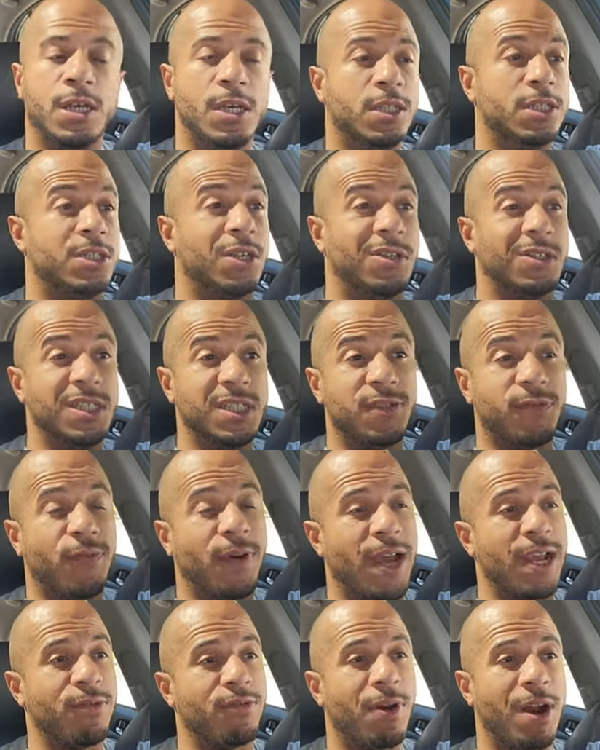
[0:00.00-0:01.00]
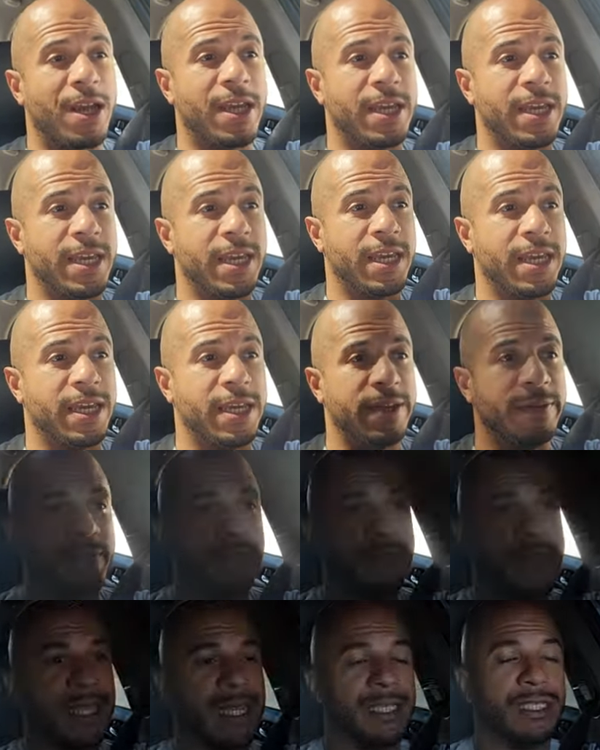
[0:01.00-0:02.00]
So this fight right here
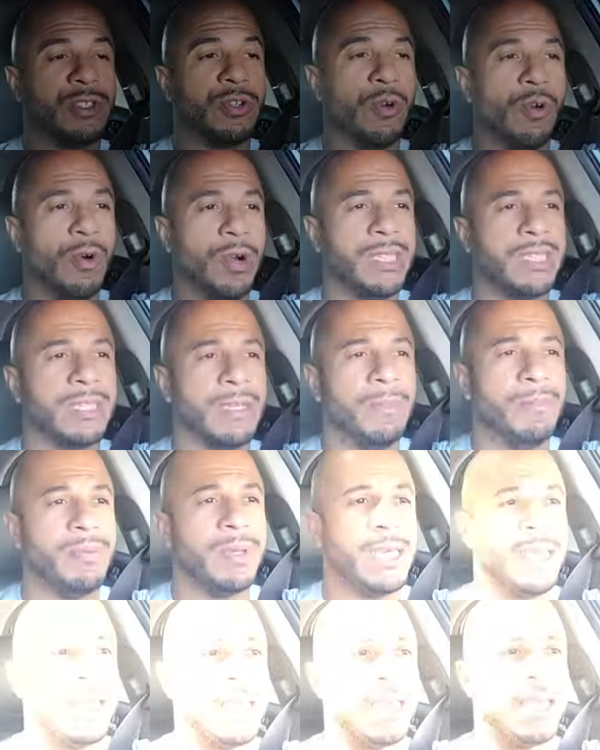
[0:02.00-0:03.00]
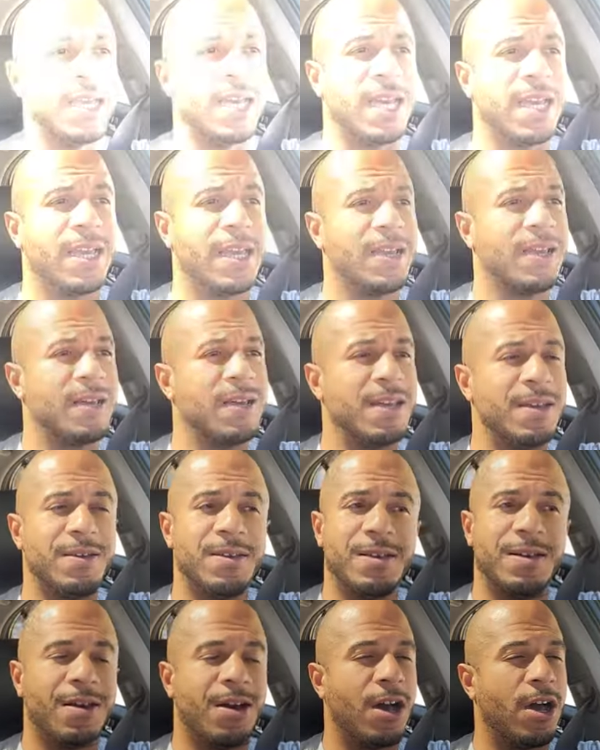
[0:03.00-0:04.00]
is going to be
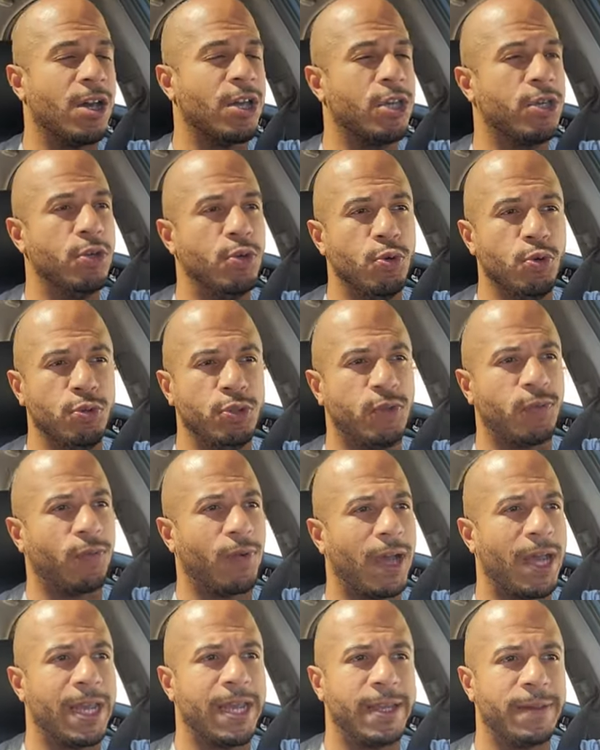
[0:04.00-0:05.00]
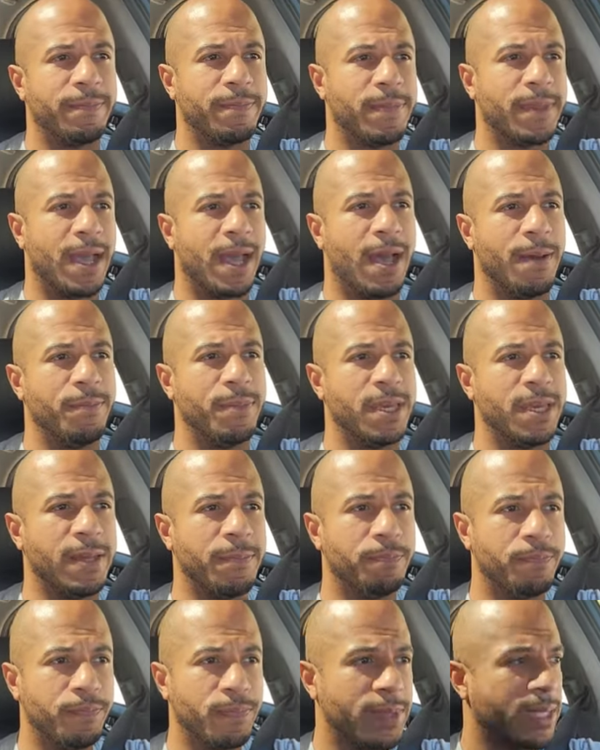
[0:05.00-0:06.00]
a huge fight. I
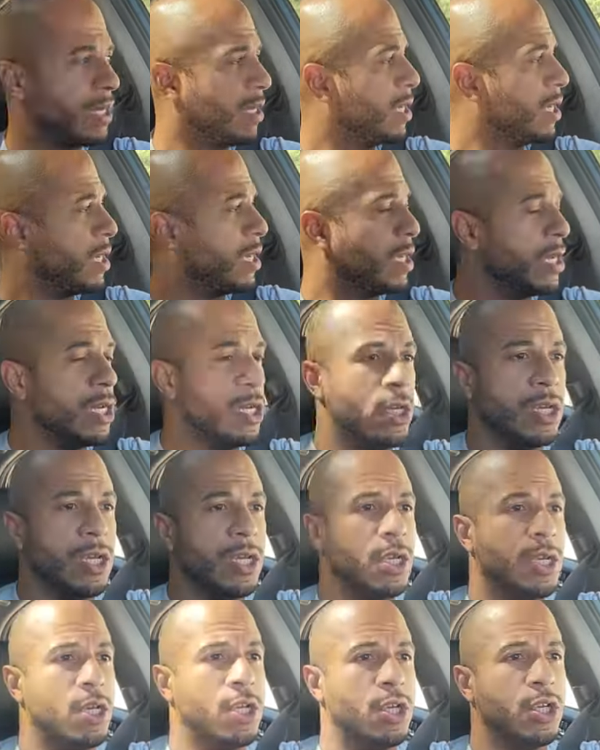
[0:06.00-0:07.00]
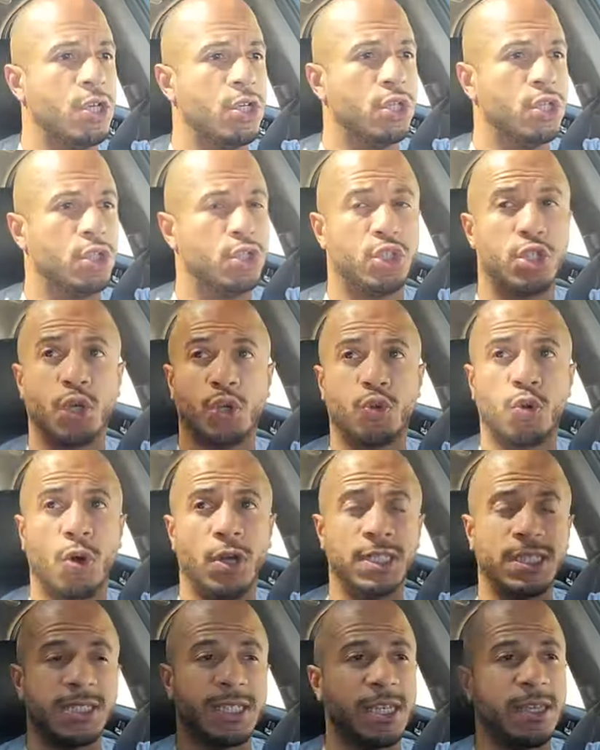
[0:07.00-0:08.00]
mean,
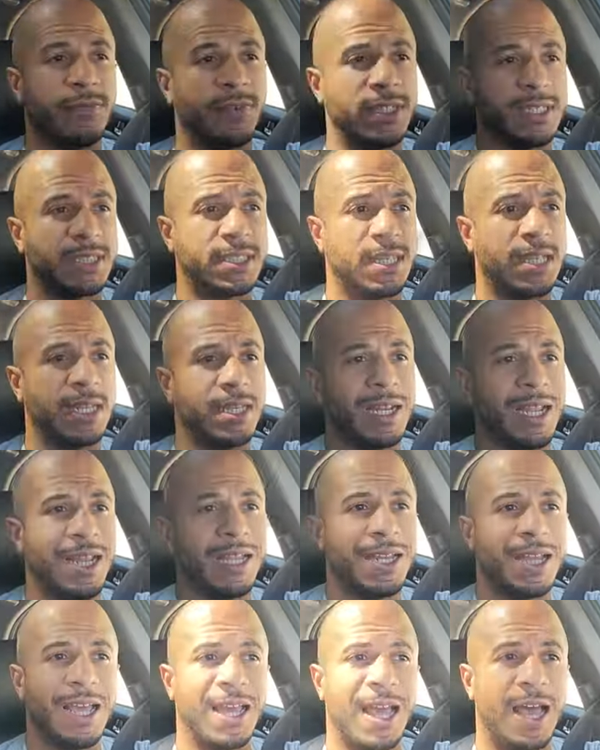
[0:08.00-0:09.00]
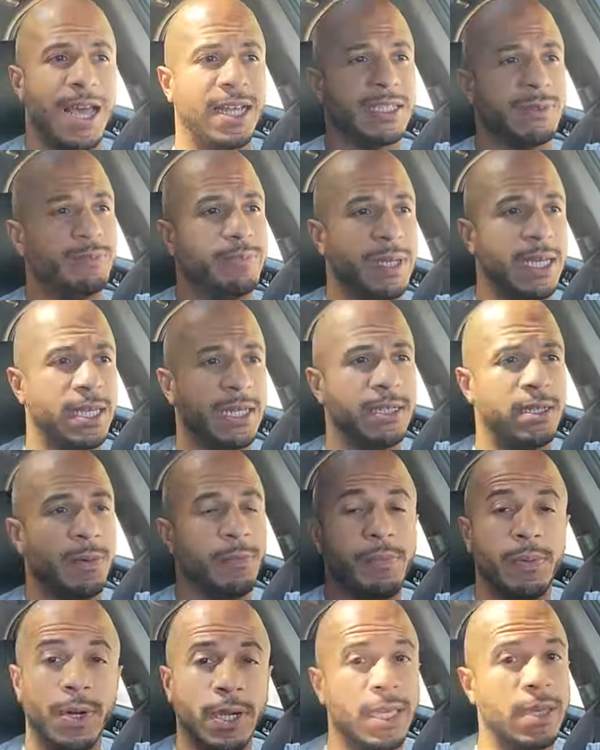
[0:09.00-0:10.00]
Shakur Stevenson has been the
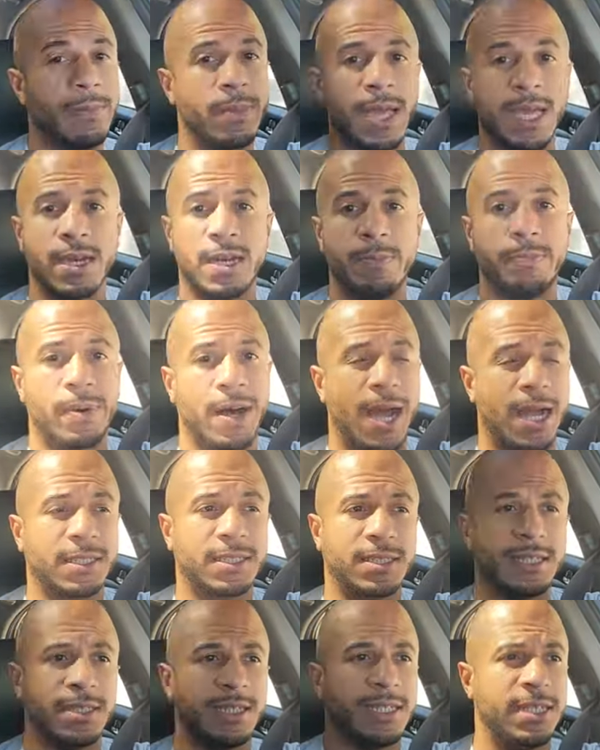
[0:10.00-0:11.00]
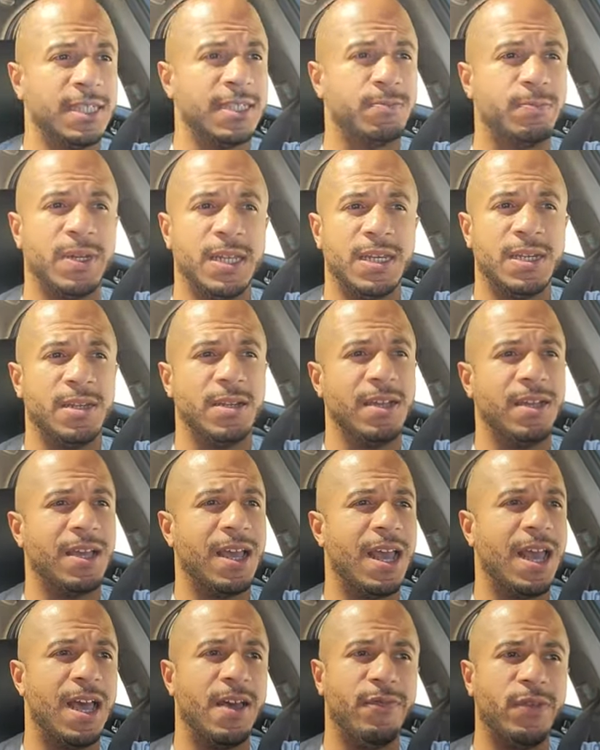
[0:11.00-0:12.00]
boogeyman in boxing. He's
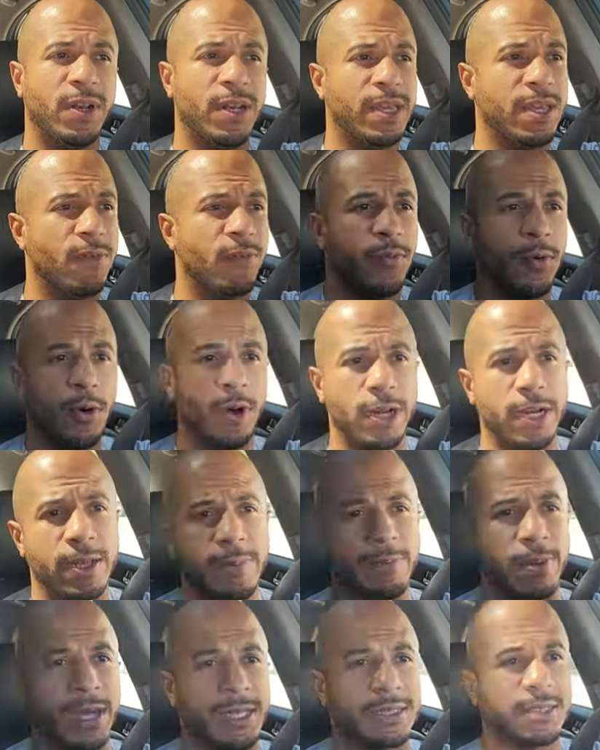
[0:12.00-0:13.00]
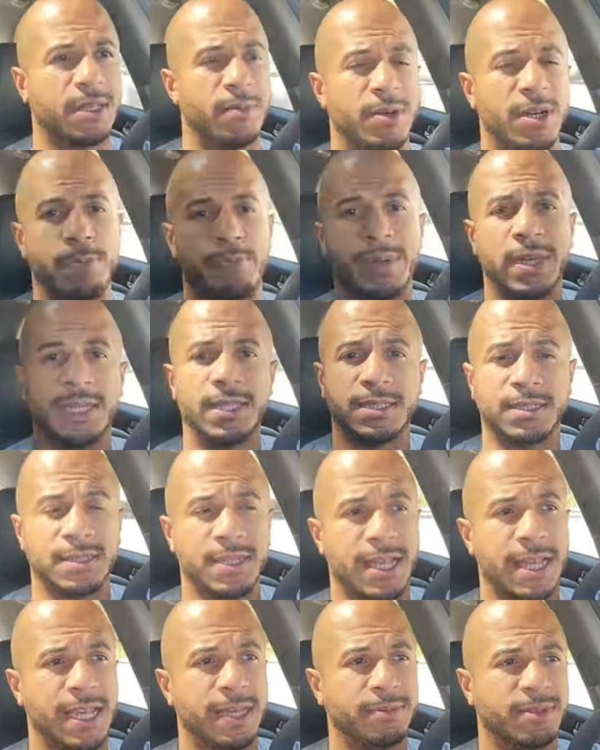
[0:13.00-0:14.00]
been heavily avoided by some of the biggest
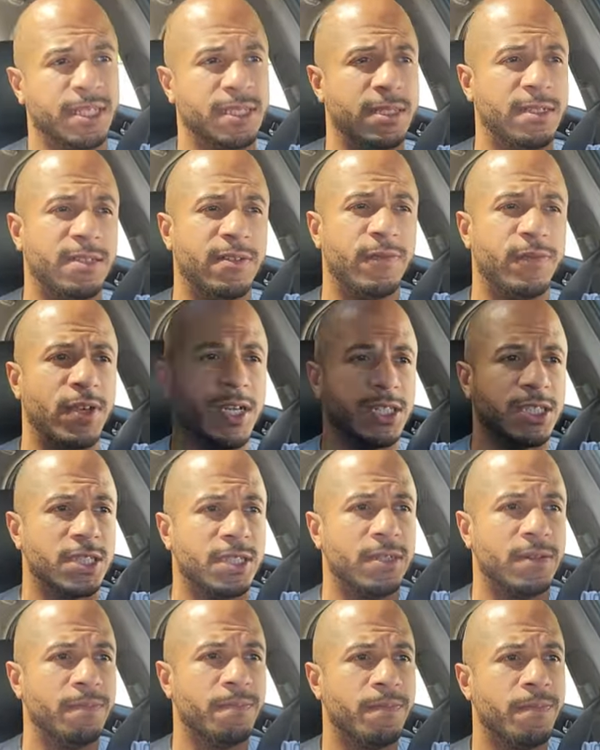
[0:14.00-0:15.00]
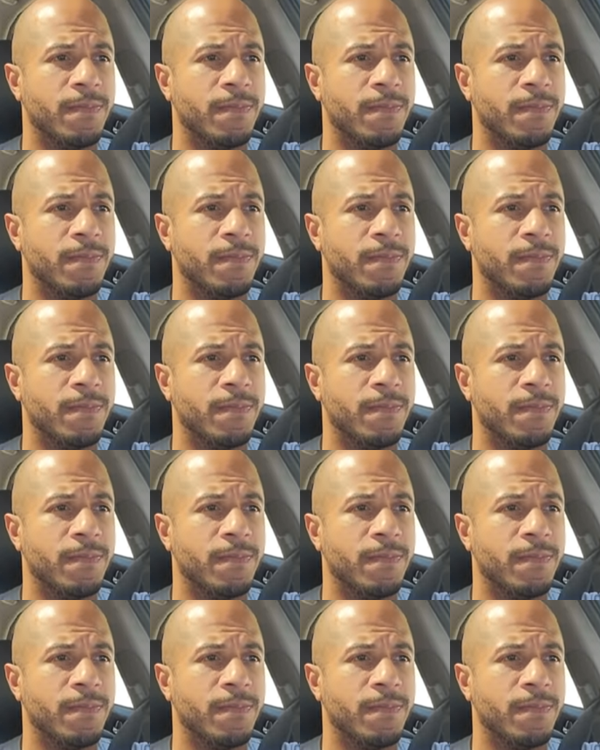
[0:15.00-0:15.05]
names in the division.